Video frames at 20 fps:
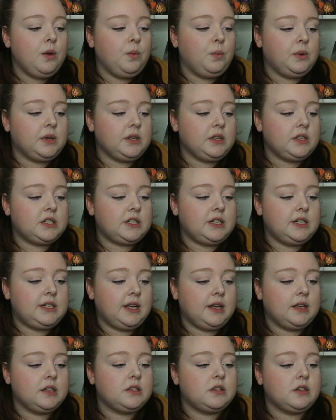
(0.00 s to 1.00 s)
will she
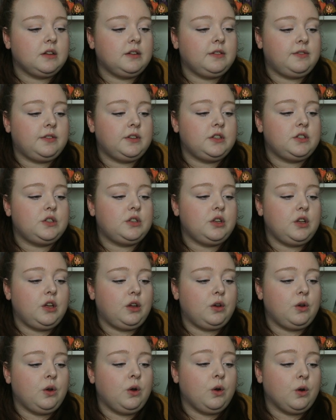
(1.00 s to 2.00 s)
tell Sullivan
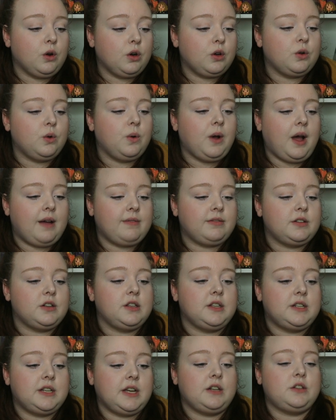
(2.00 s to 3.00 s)
to or go after
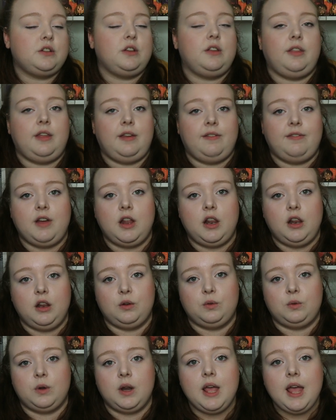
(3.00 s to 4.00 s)
the tattoo thief
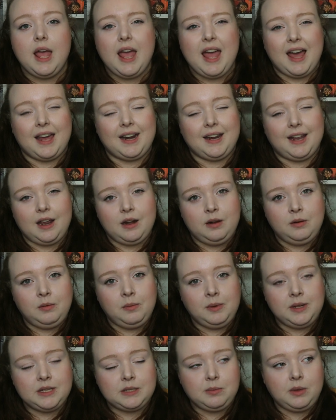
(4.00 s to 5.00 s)
alone? And it kind of
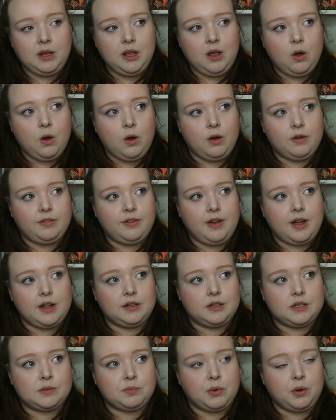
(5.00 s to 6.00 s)
reminds me of
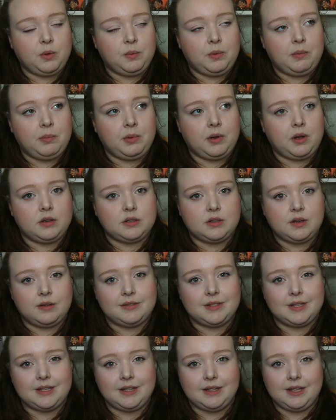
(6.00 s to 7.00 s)
Alice Broadway, because
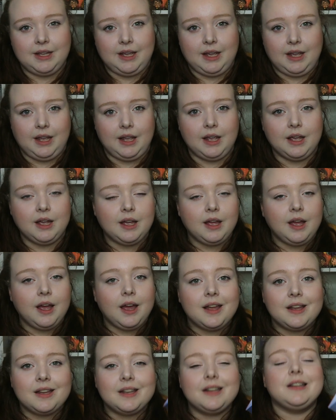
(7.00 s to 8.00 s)
obviously the
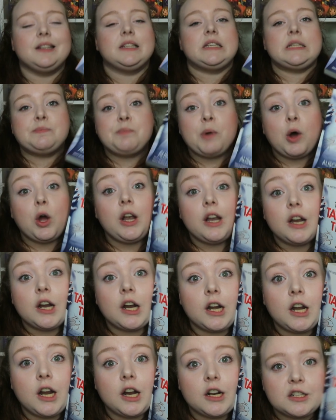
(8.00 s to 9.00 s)

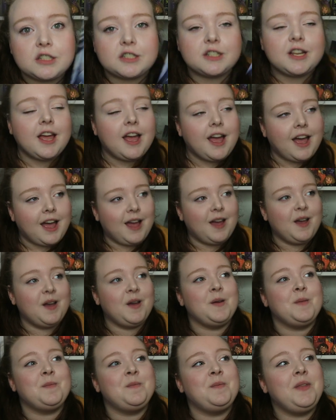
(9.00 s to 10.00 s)
spoiler alert,
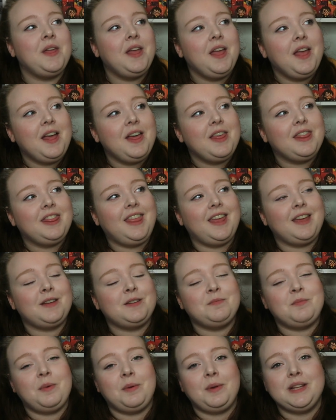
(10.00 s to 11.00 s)

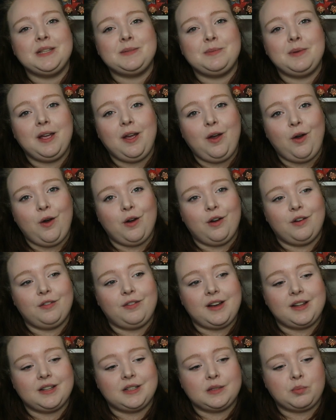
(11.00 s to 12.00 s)
it reminds me of
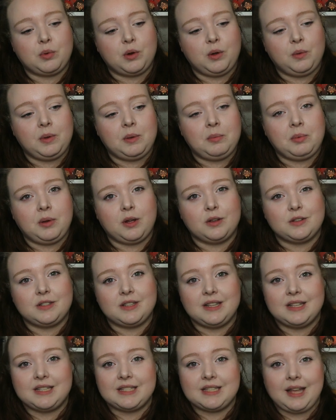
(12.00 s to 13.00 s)
Alice Broadway because
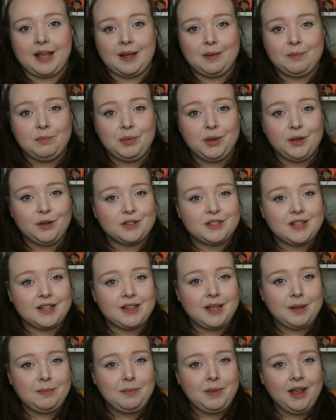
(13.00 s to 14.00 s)
of the skin books
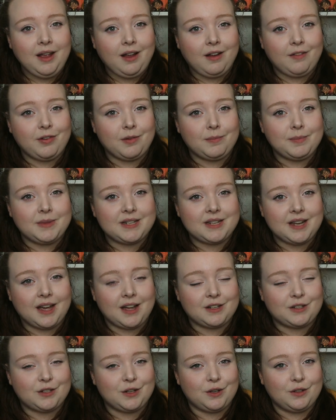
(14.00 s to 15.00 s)
that they make from the
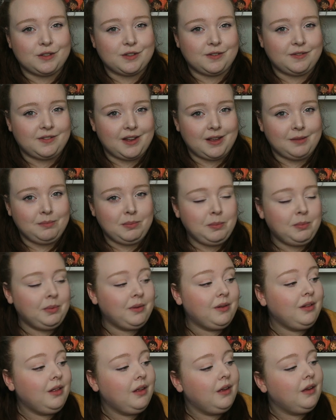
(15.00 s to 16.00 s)
tattoos of dead
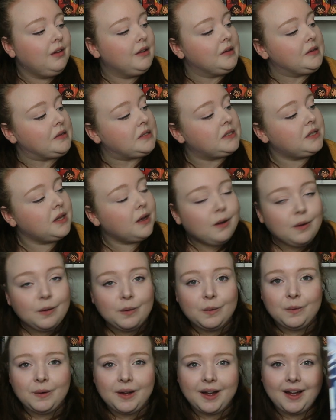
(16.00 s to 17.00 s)
people.
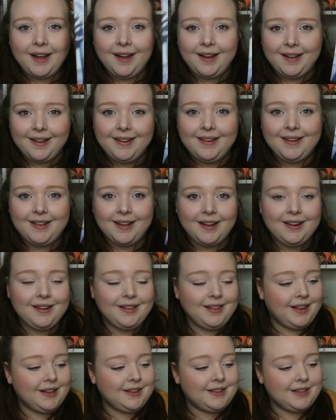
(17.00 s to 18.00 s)
So I kind
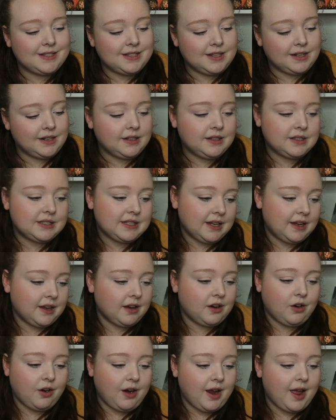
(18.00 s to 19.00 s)
of like this, and it's like a
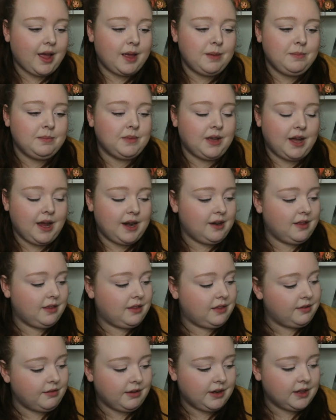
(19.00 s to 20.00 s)
crime kind of
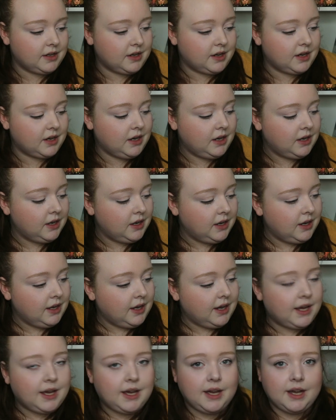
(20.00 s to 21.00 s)
thriller,
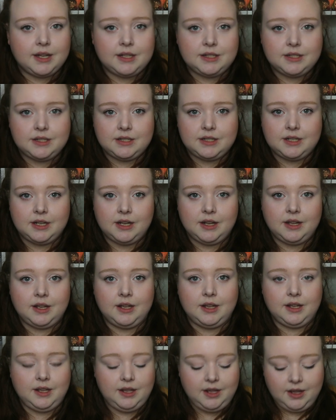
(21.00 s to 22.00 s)
and
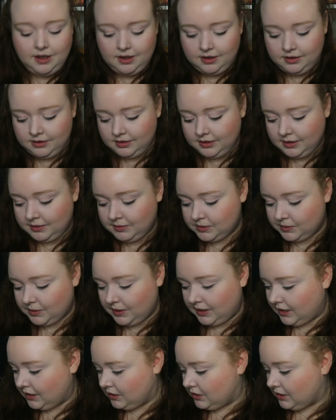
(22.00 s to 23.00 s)
yeah, I thought that was
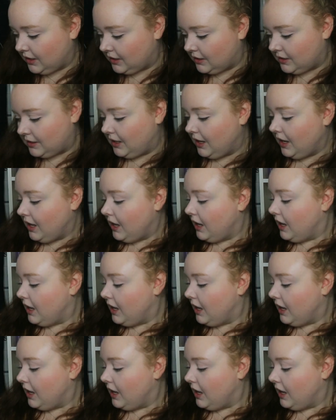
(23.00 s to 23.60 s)
quite interesting.